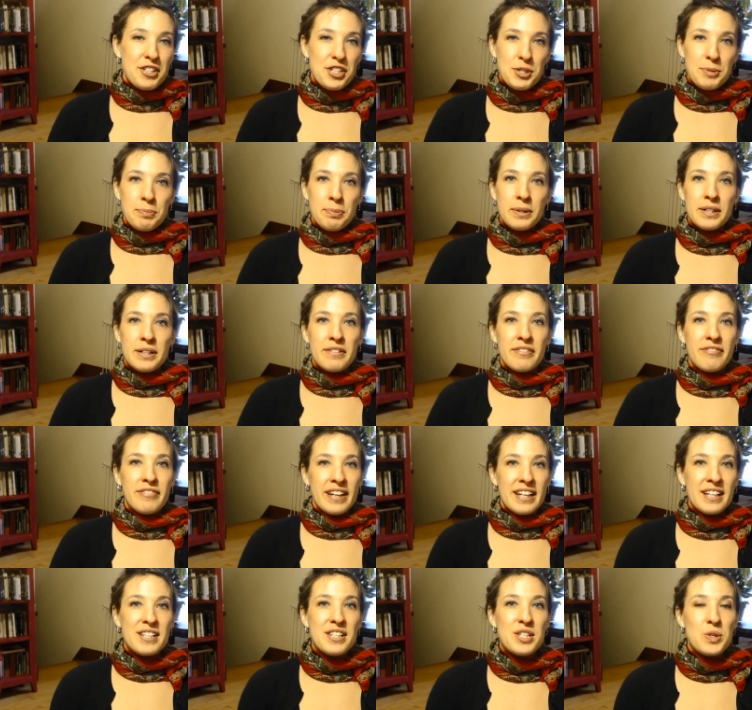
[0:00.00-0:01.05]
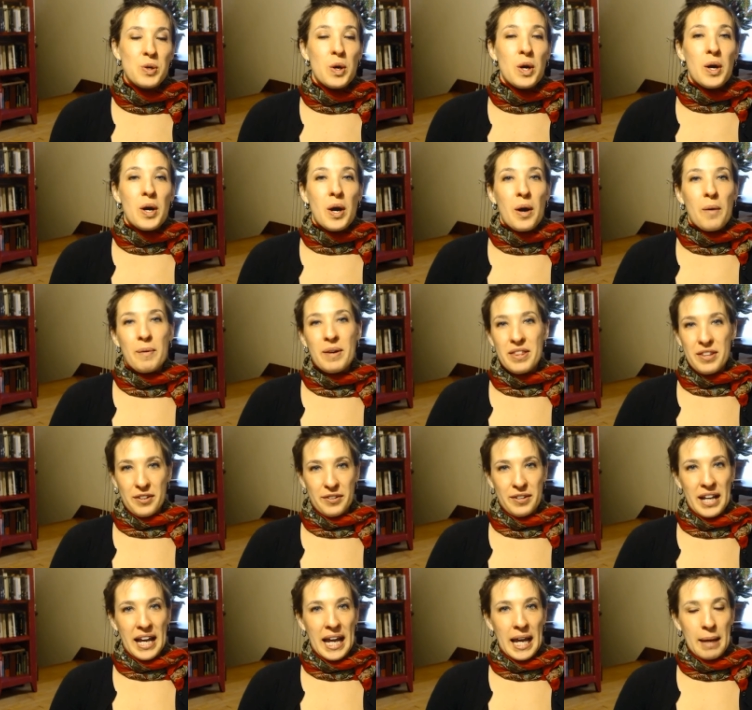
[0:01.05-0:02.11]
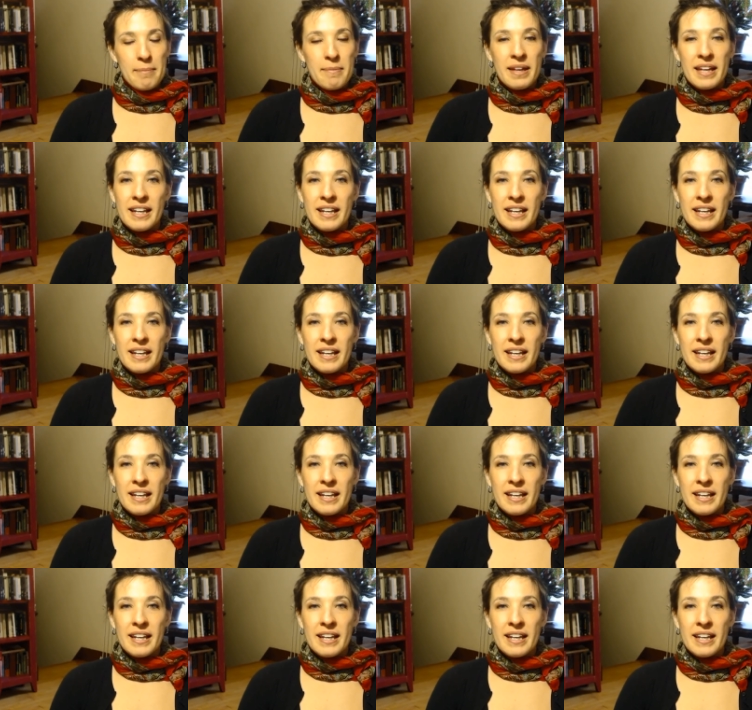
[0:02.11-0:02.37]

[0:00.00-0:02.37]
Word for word: just to put a face with your name